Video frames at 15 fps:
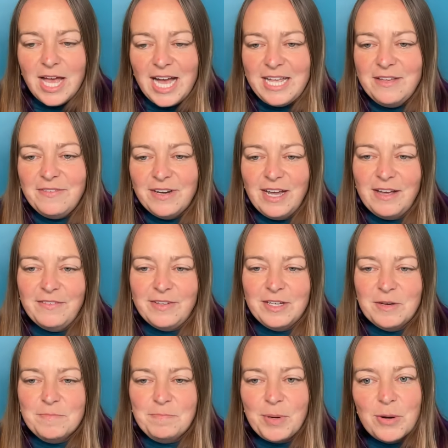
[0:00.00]
I even have
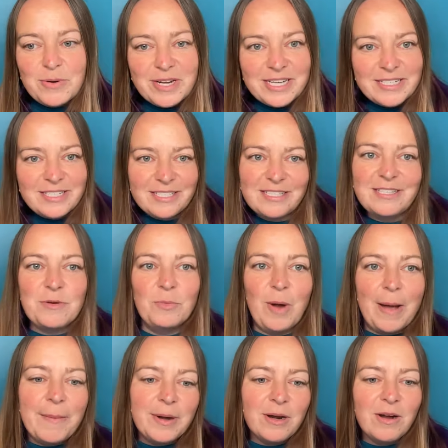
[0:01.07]
a bonus
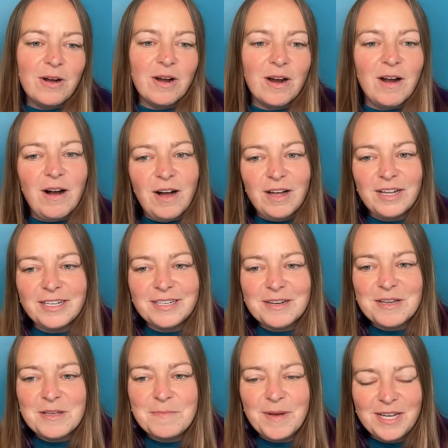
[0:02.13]
webinar
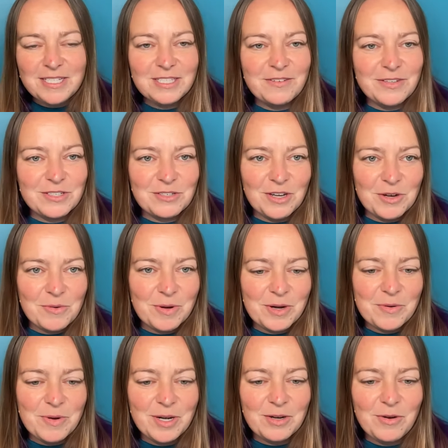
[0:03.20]
on my Service Dog
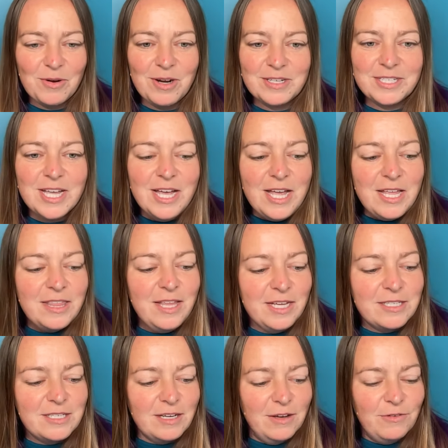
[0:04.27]
101 course
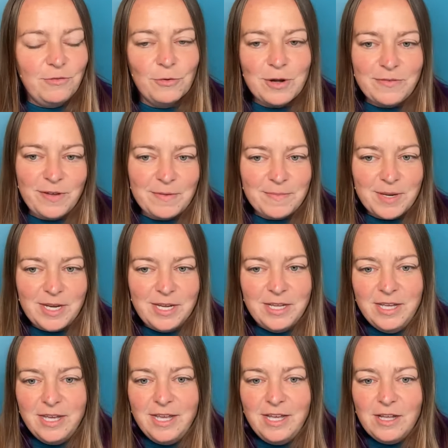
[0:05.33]
that's a 45-minute
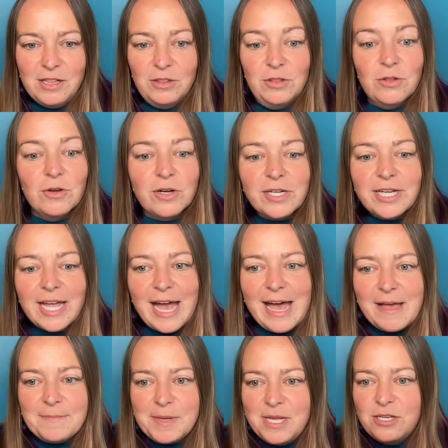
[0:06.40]
look
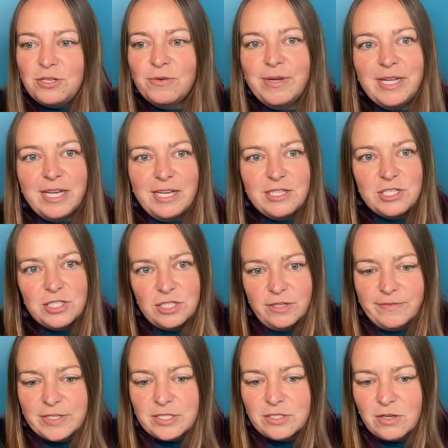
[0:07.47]
at me doing a
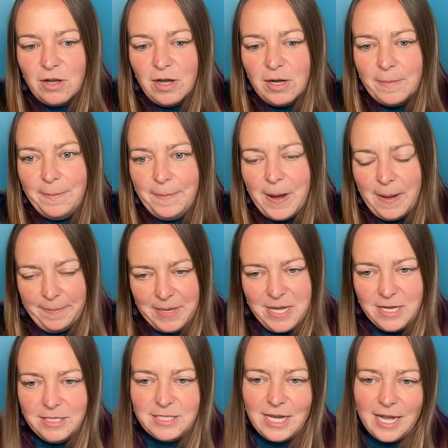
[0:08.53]
service dog
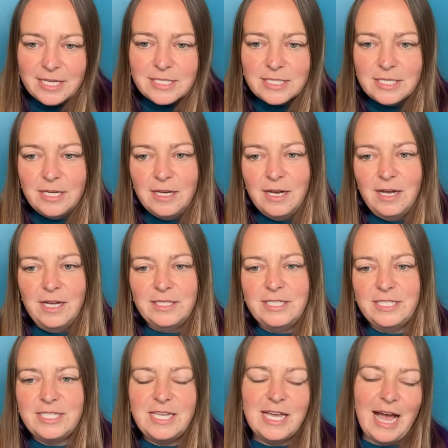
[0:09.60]
puppy test to
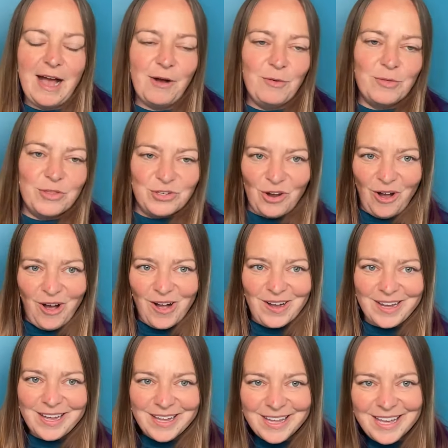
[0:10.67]
see how the
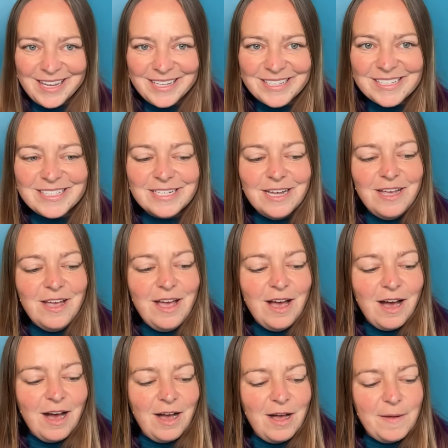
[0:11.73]
dog is
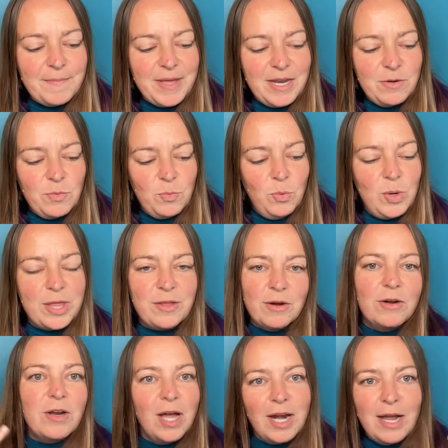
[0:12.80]
and whether
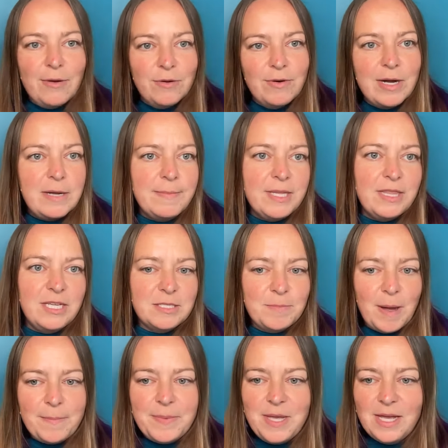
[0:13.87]
or not I would recommend this
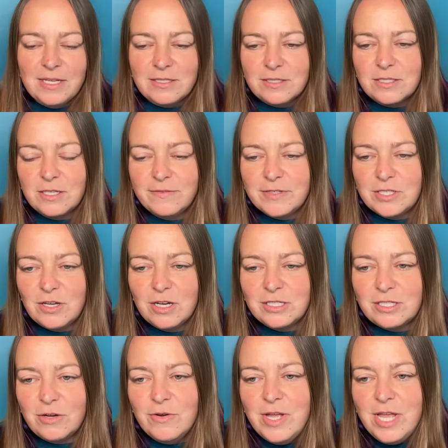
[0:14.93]
puppy as a service dog.
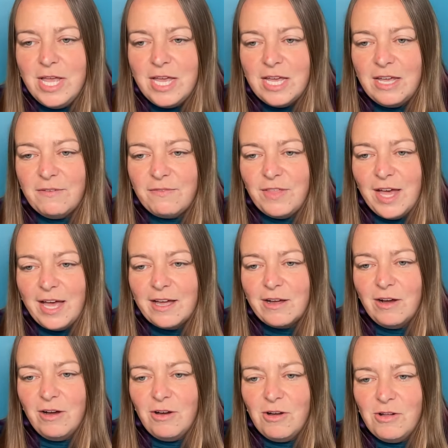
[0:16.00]
So, if that
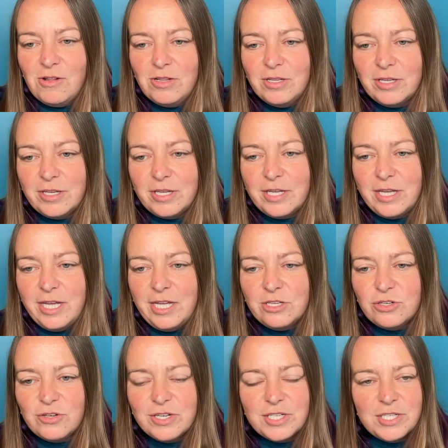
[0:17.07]
all
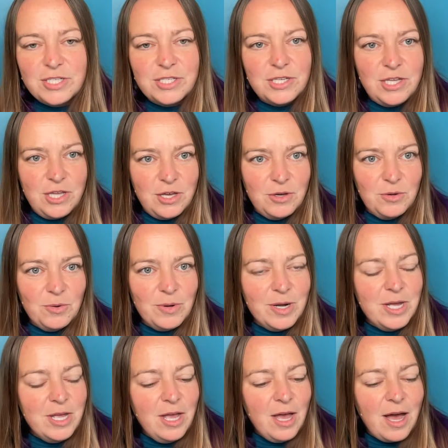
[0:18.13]
interests you,
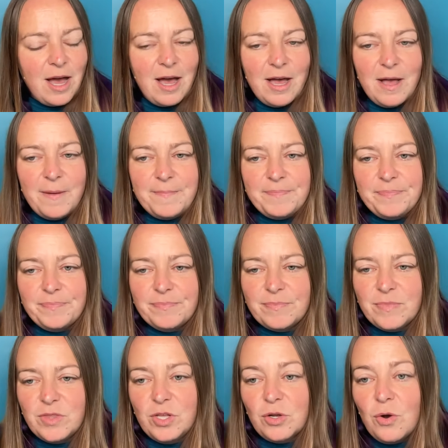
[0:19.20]

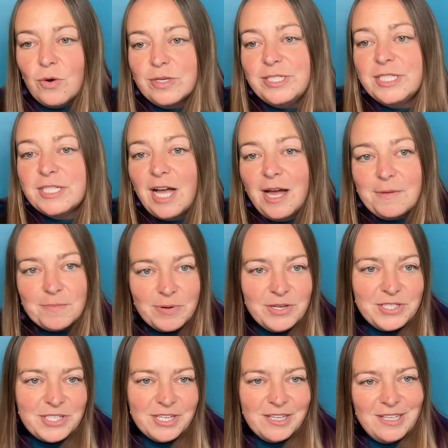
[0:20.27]
the course is on
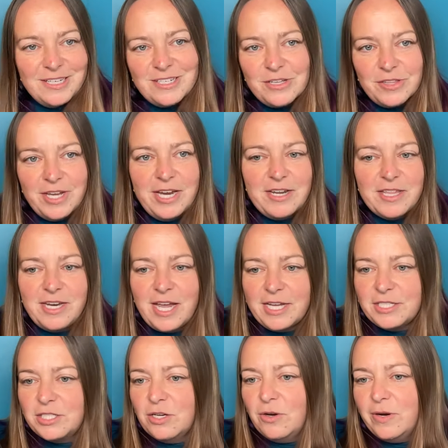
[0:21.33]
pre-sale until the end of the day.
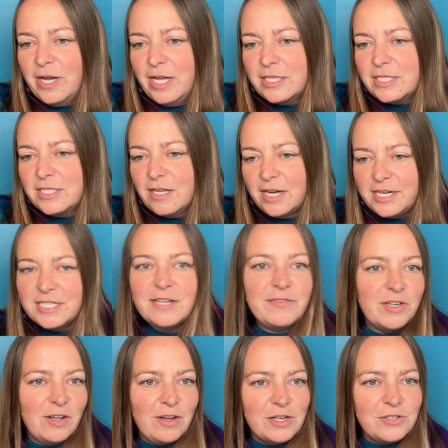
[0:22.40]
So it's
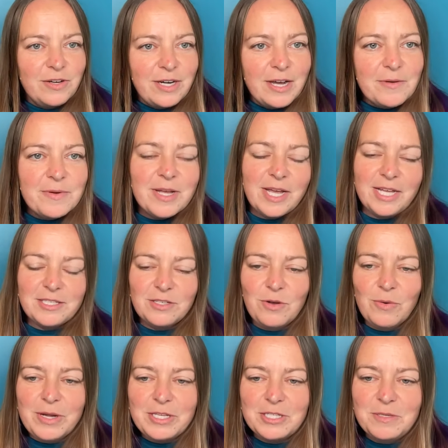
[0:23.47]
$97 right now. It's
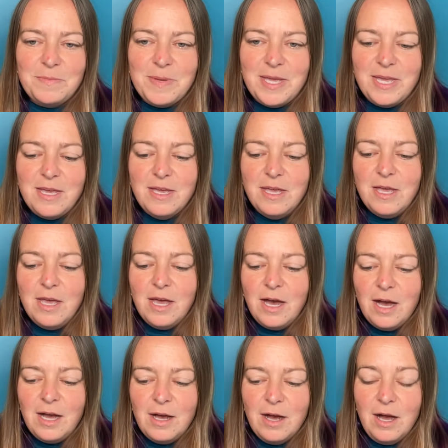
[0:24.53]
going to be
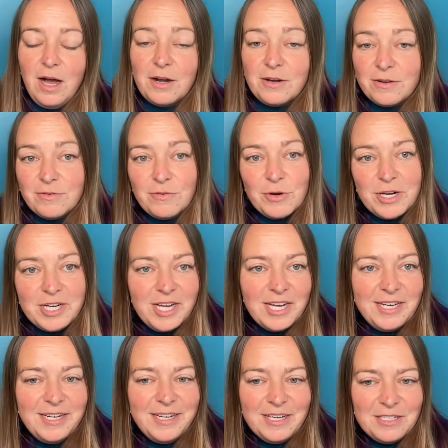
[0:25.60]

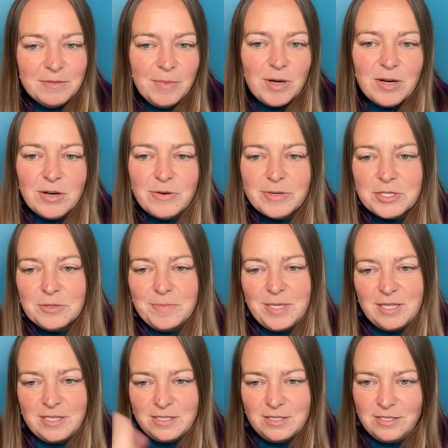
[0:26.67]
$149 tomorrow, which will be
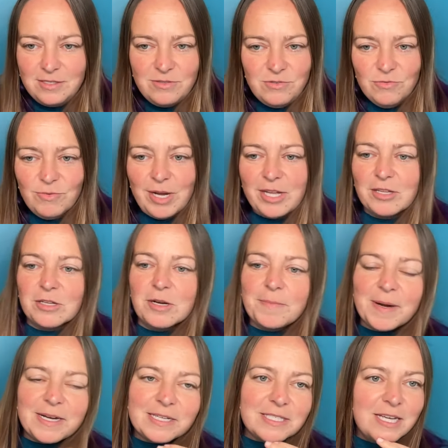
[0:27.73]
the regular
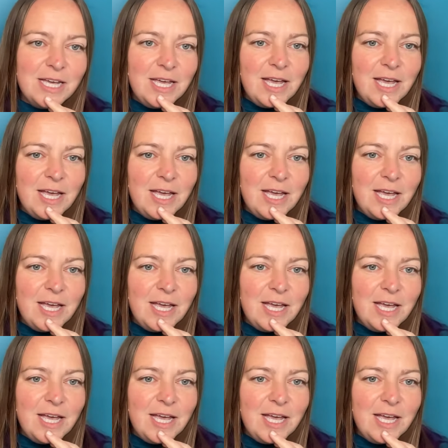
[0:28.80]
price.